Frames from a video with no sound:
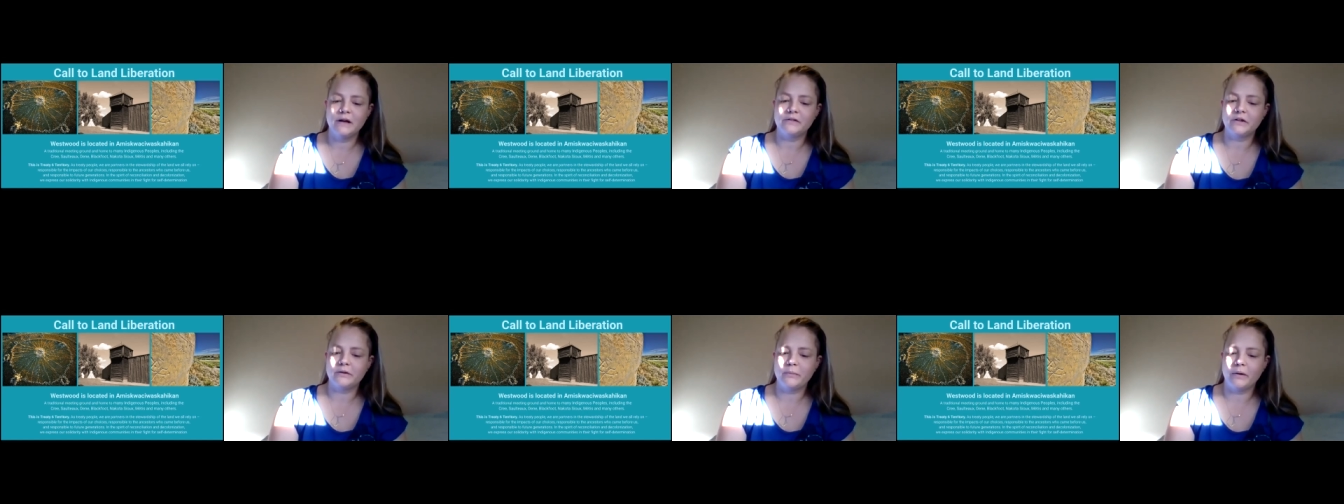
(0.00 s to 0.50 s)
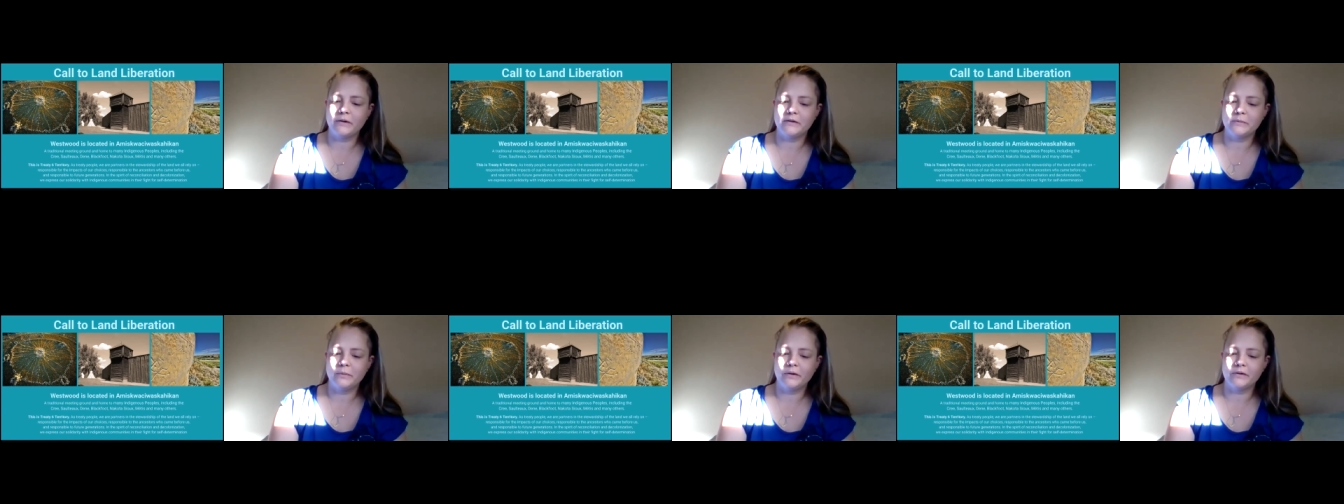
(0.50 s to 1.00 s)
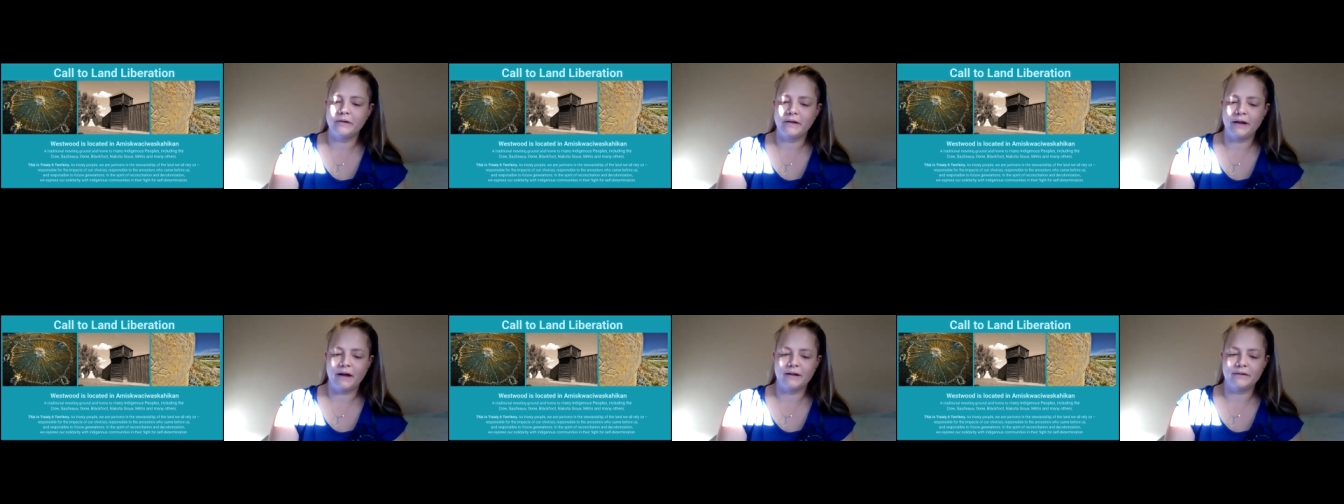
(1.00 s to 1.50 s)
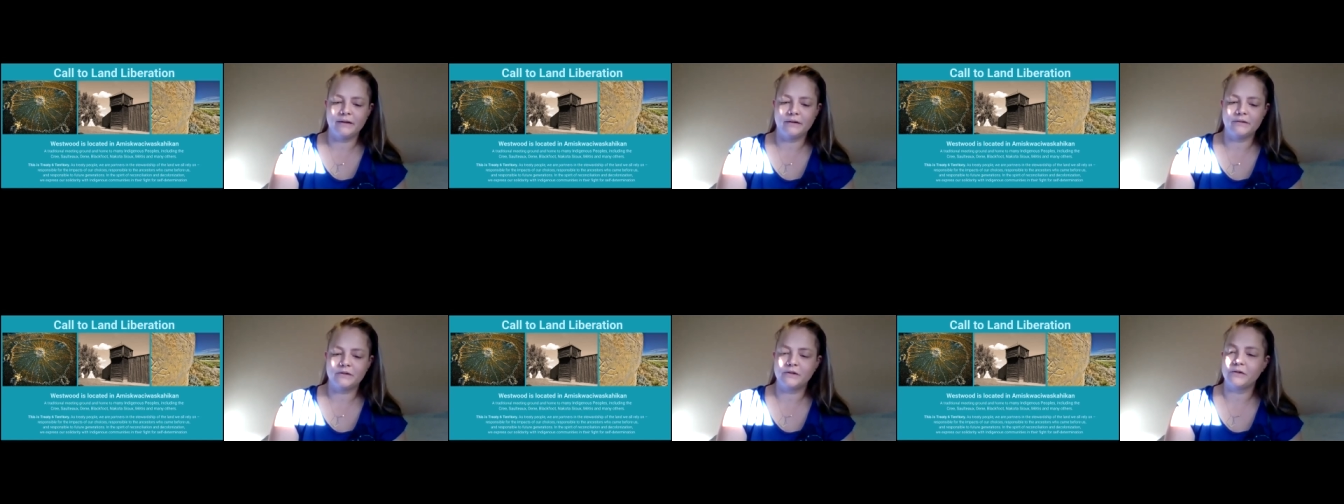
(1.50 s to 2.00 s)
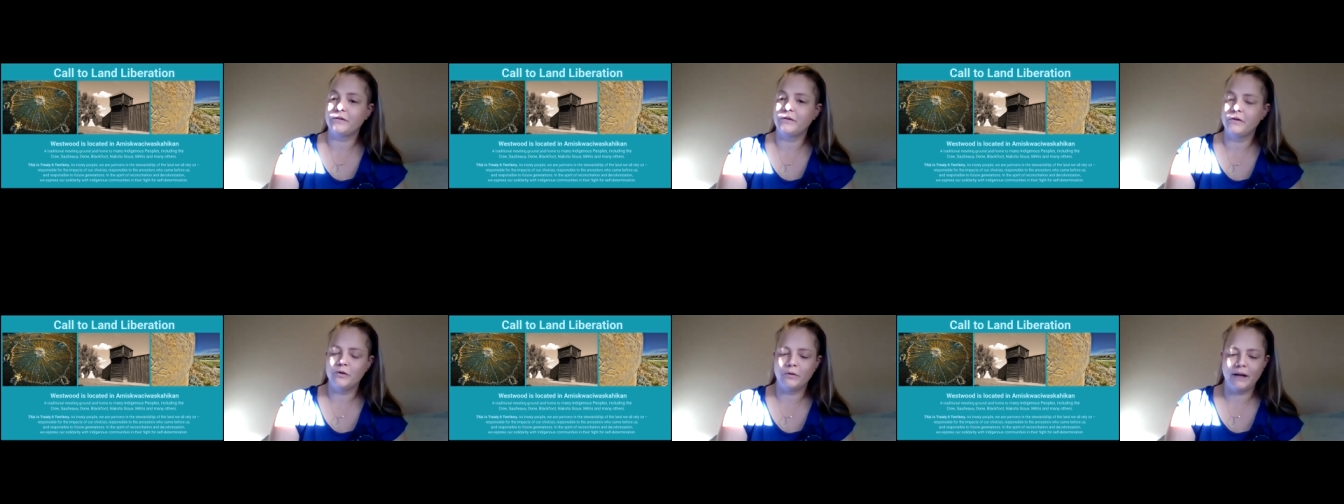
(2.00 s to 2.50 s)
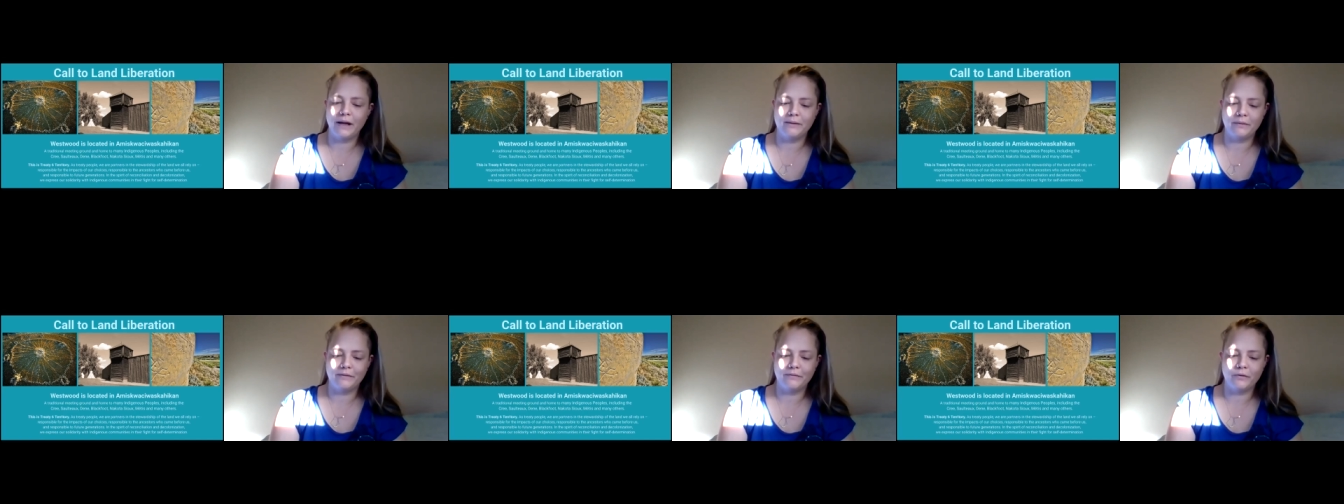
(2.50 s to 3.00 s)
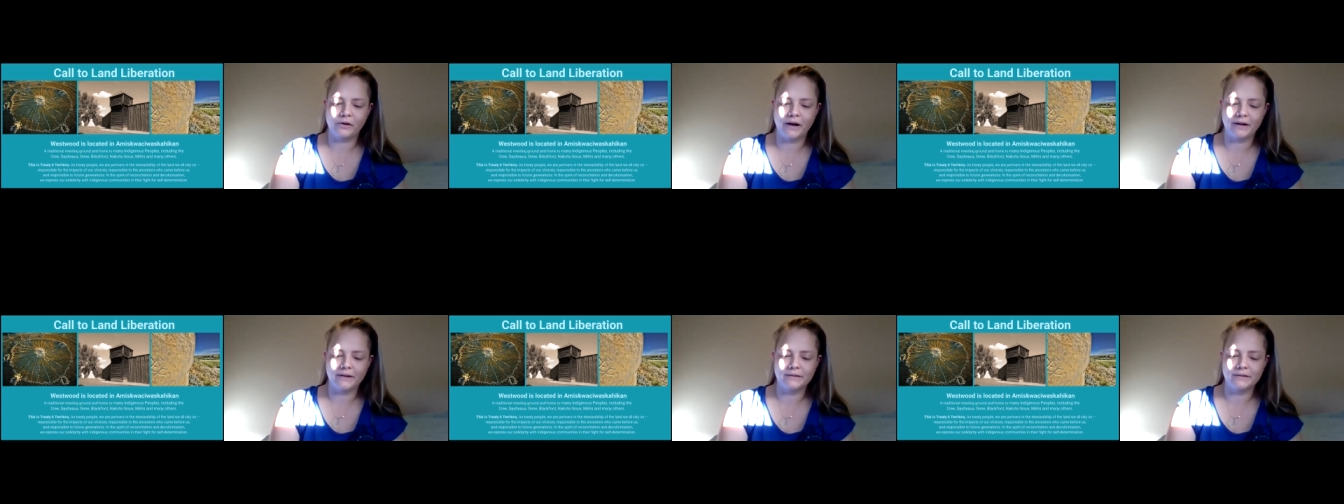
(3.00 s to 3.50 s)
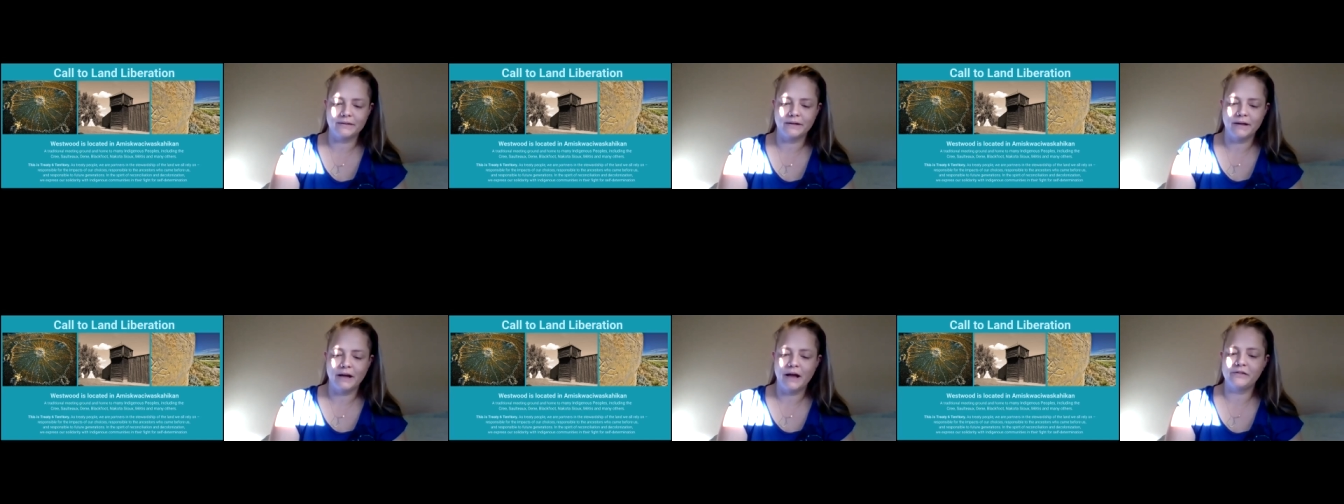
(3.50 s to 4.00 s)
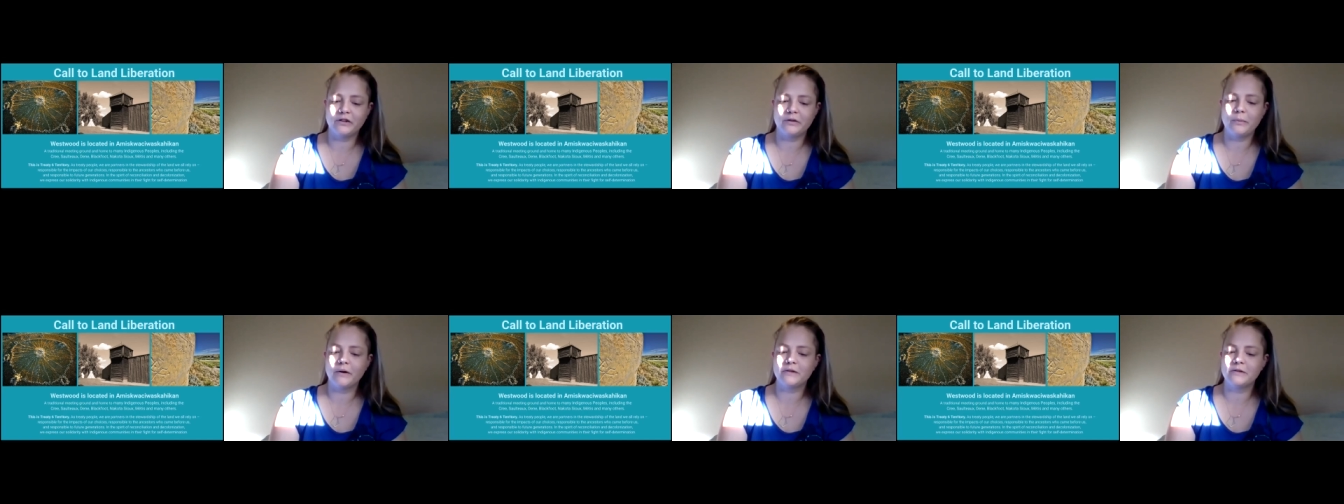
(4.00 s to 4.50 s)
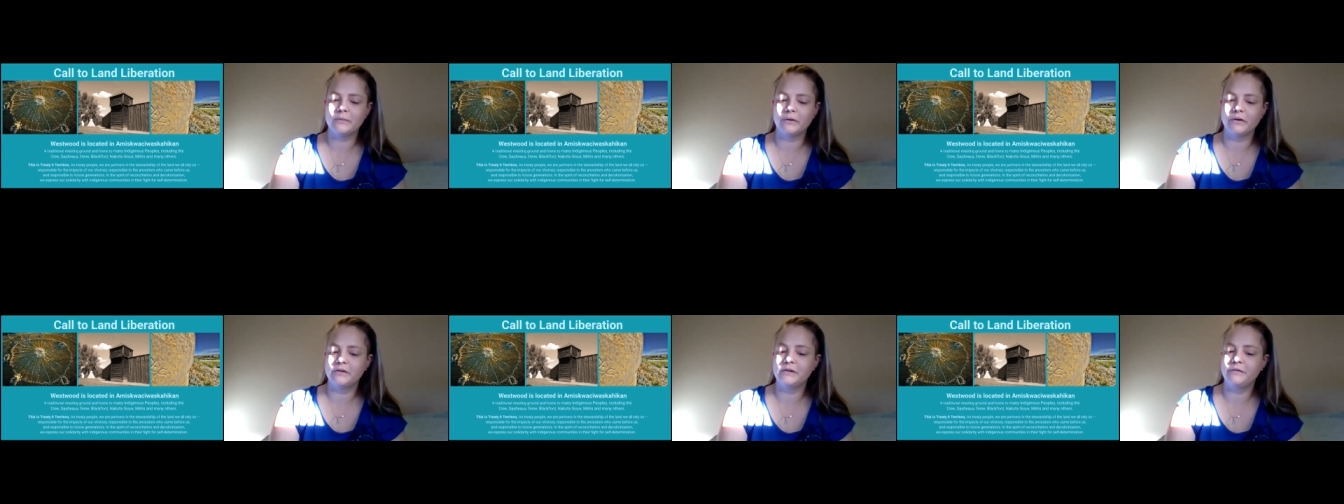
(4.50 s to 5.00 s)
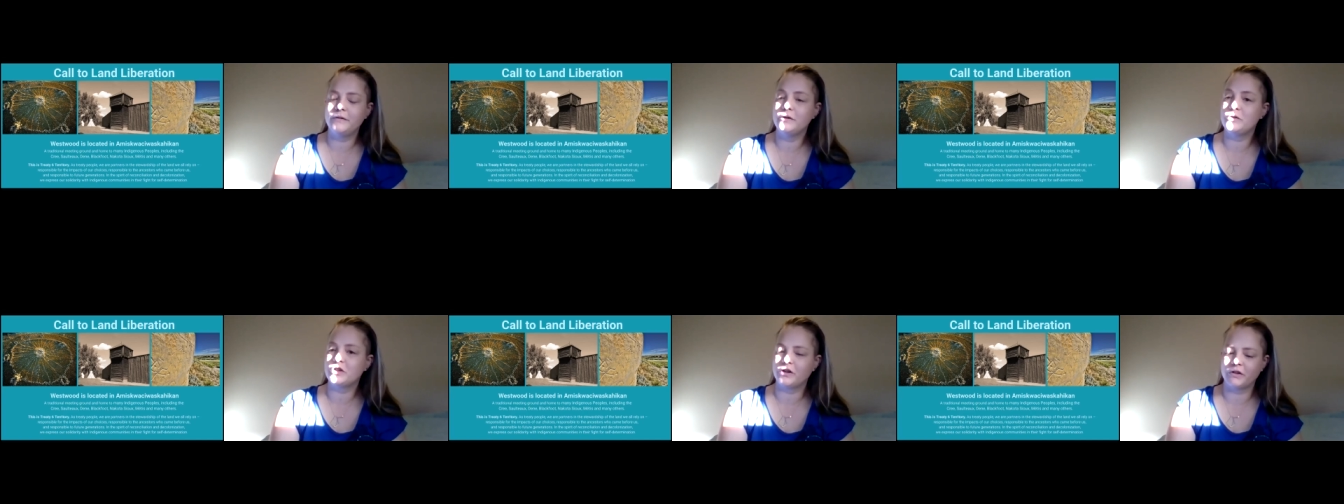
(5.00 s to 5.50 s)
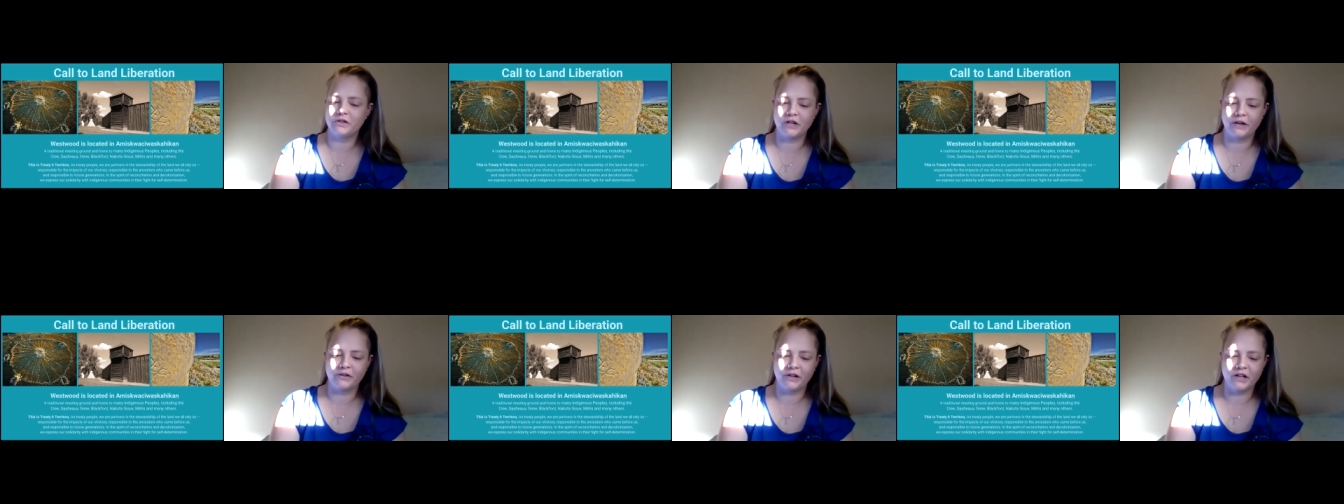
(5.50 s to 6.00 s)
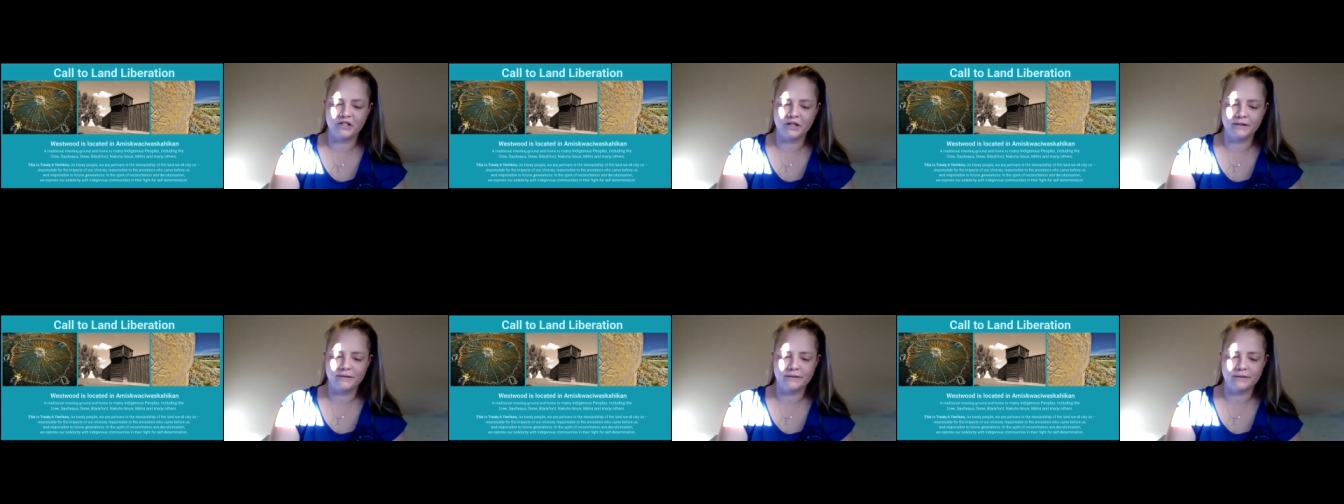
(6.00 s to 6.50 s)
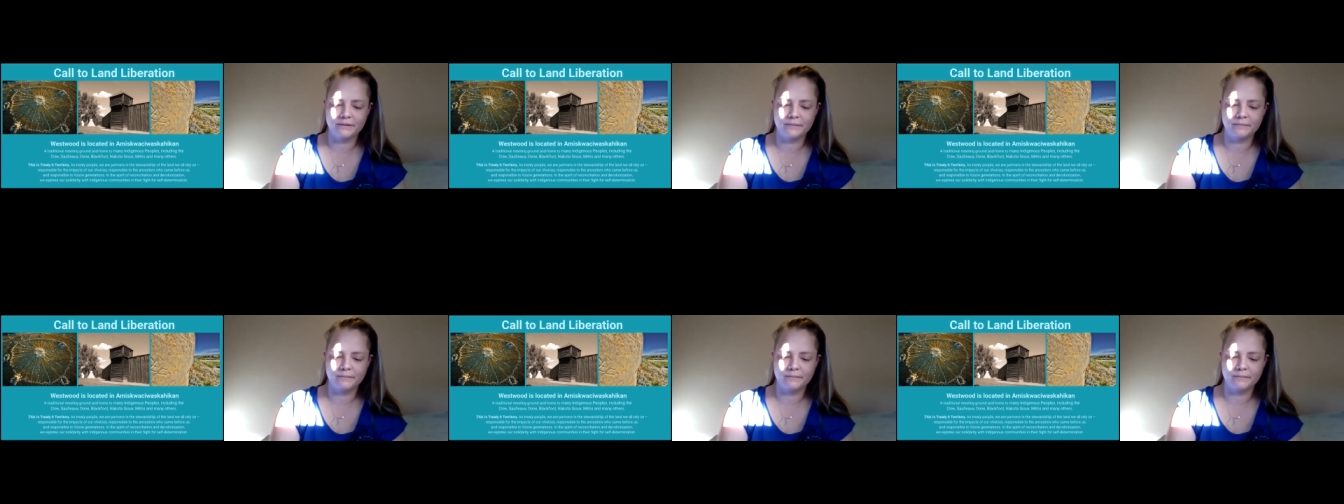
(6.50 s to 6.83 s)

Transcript: responsible to the ancestors who came before us, and responsible to future generations.